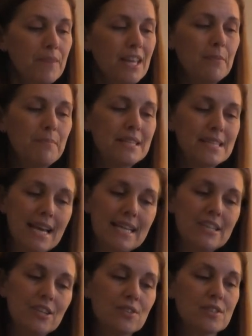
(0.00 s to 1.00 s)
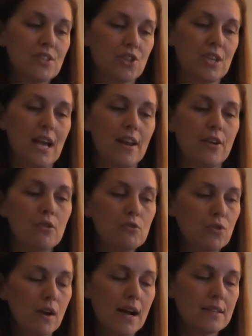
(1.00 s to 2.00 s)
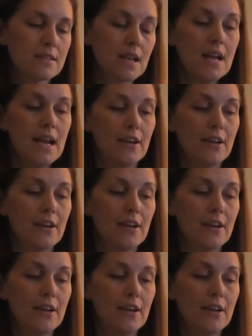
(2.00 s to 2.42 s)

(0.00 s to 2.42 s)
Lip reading: It had been 10 years since she had a new dress,